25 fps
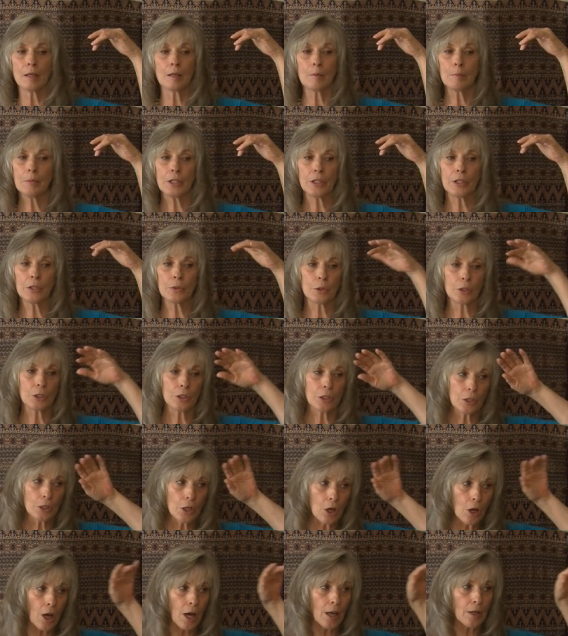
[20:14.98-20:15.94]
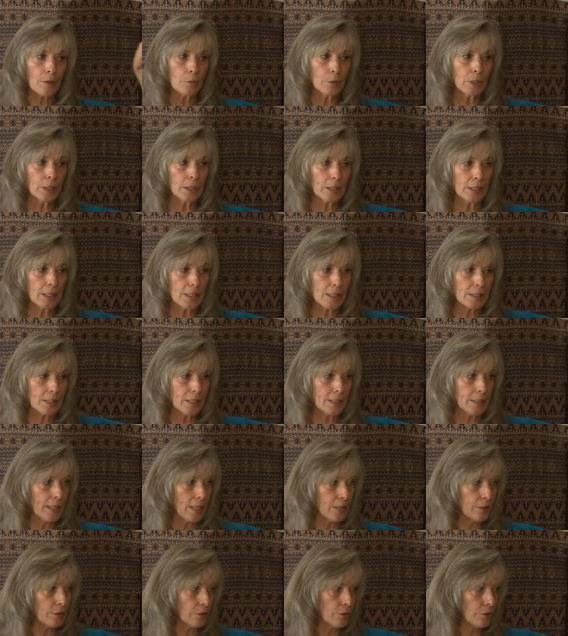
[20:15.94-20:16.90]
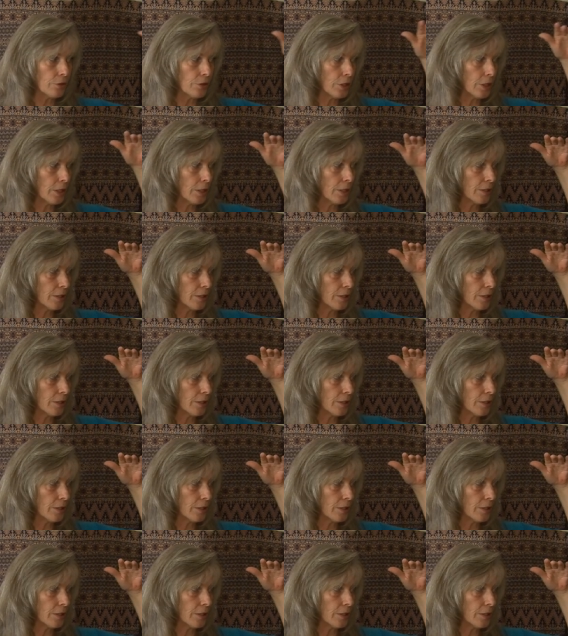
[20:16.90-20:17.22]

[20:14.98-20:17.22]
but you are not releasing energy.